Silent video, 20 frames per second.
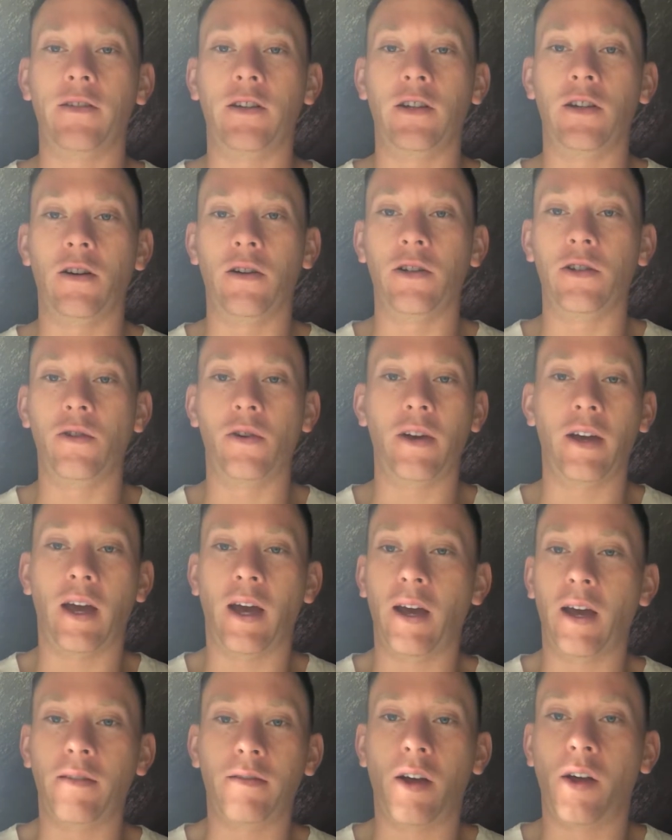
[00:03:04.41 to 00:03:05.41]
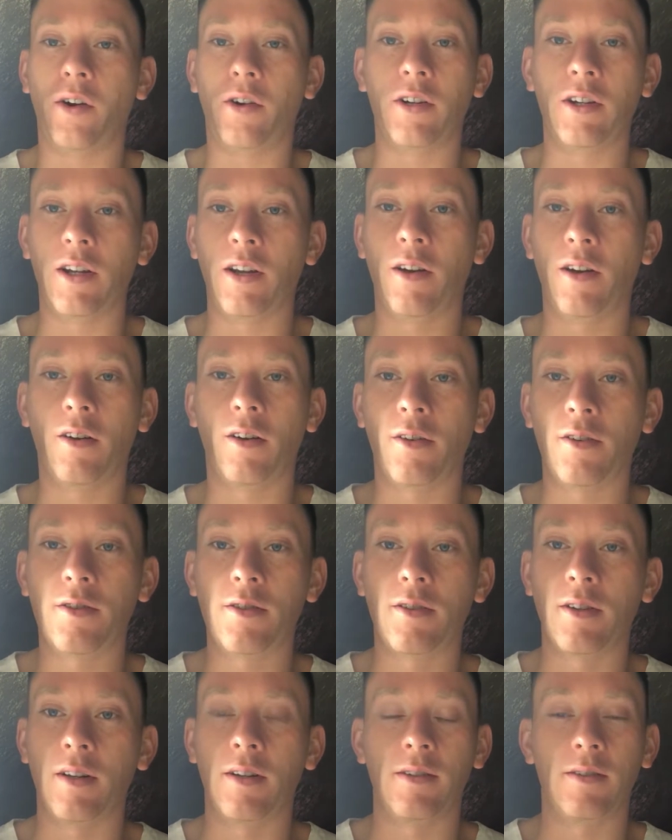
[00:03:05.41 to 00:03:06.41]
You only have 100
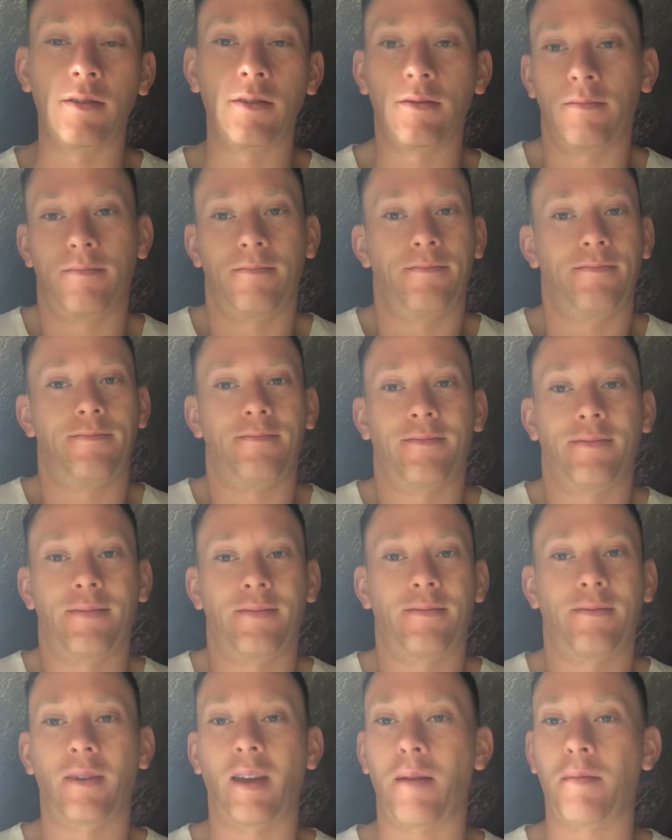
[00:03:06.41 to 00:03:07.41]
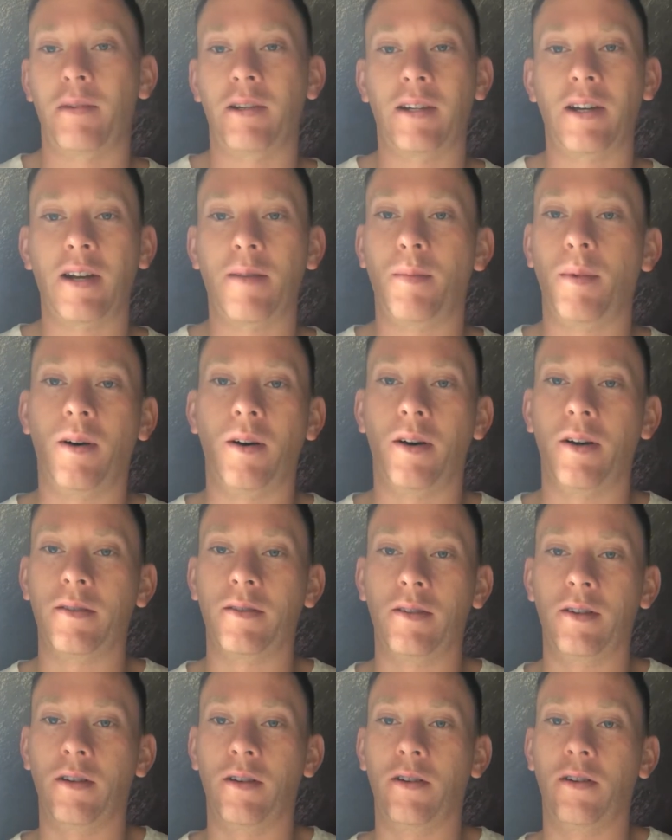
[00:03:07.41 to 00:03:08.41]
years, and come on,
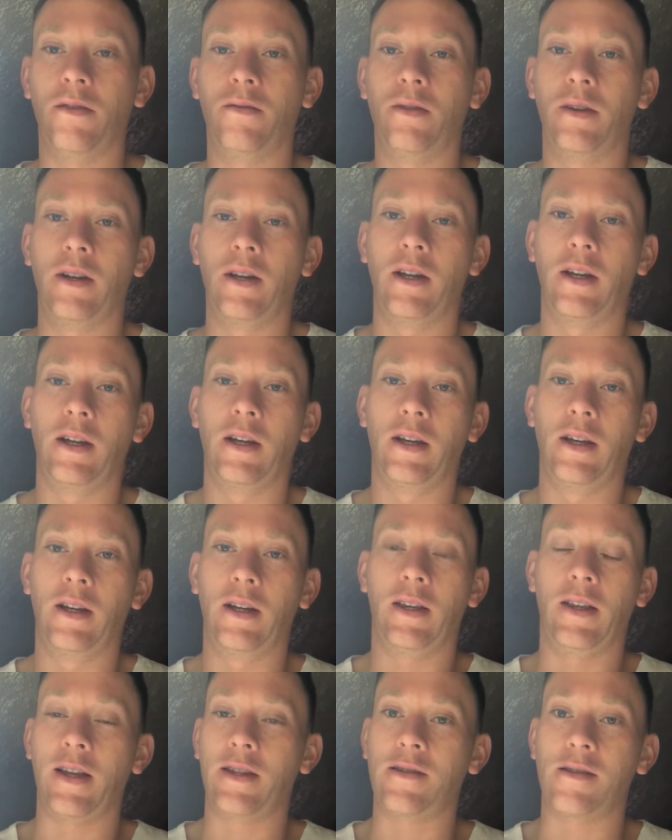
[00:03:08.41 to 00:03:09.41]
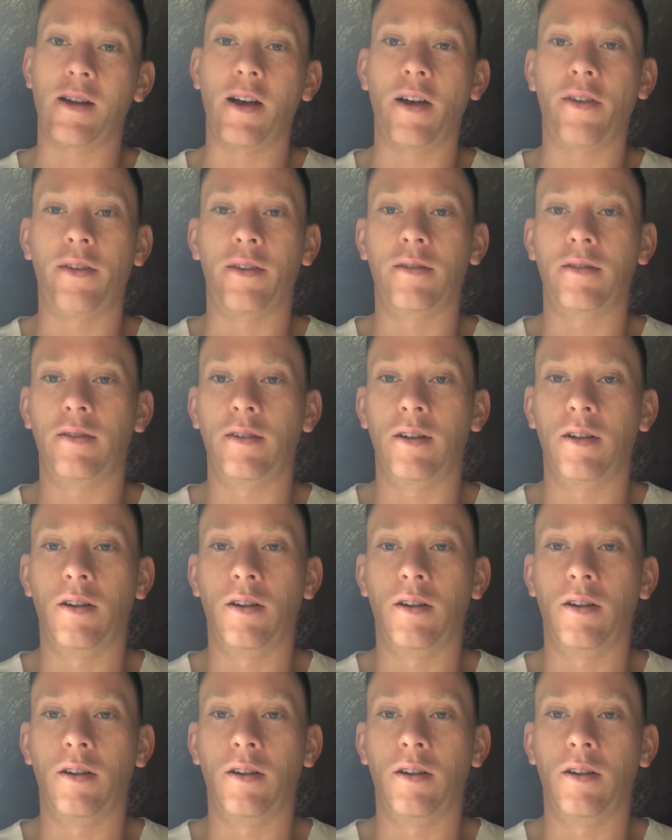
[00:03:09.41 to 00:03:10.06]
and that's nothing.